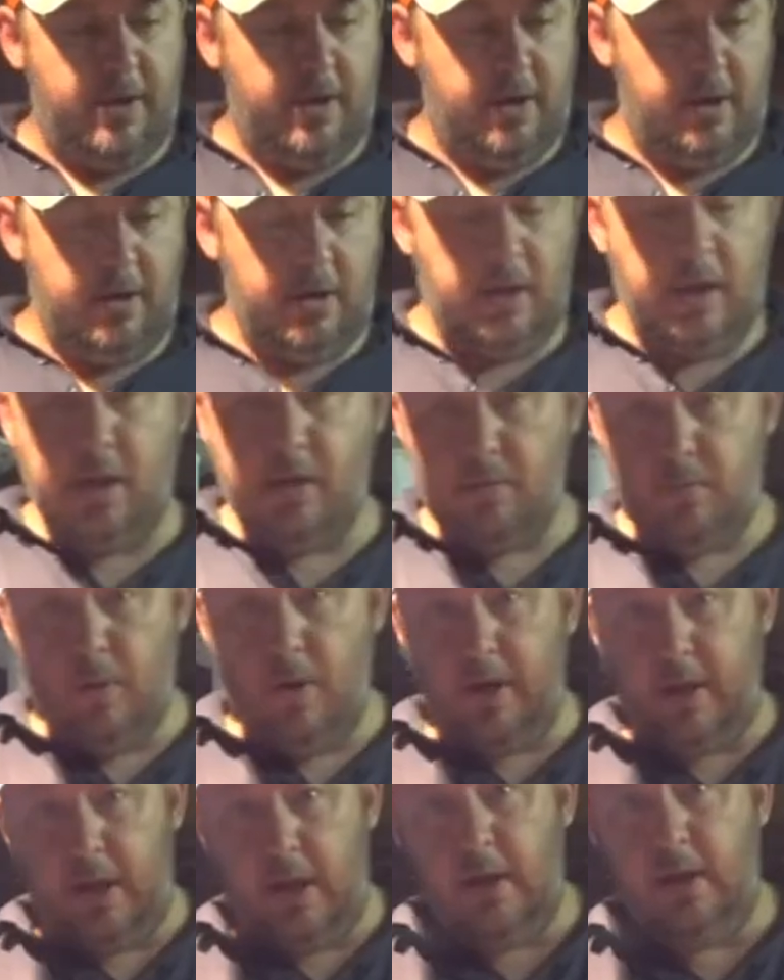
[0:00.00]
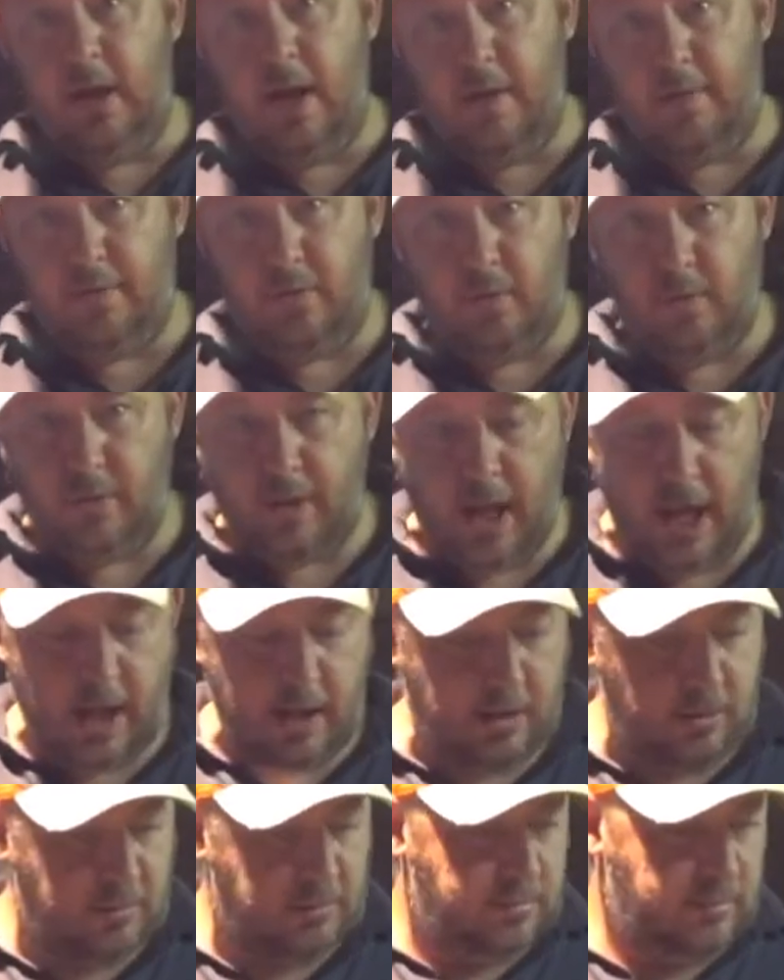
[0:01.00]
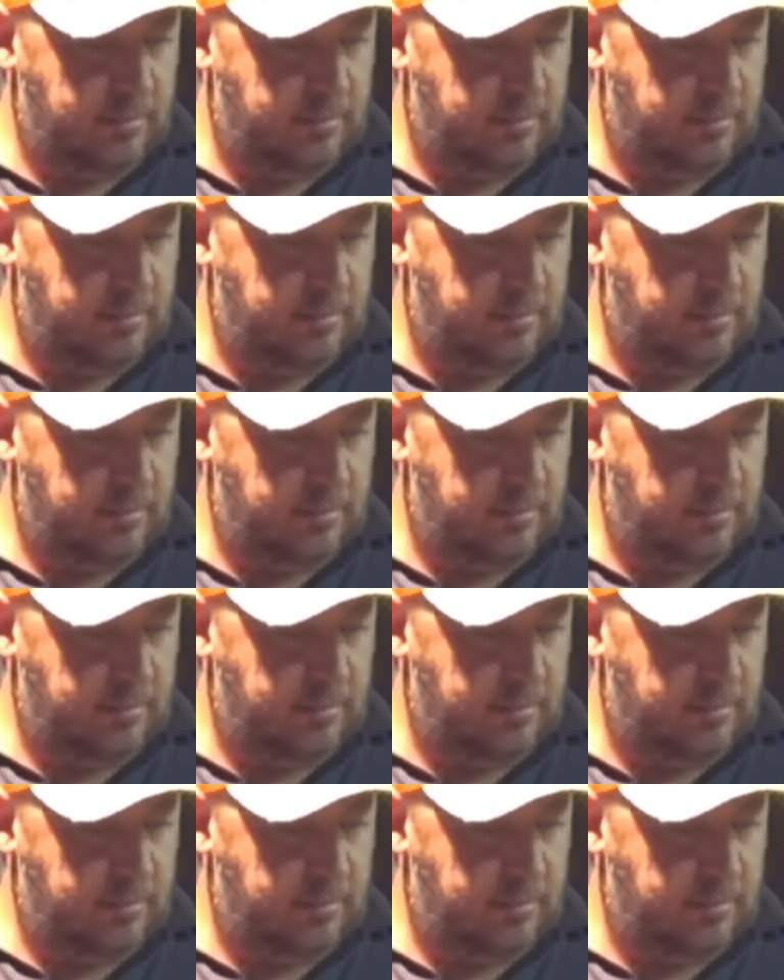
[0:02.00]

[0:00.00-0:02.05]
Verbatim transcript: that it is working after all the hassle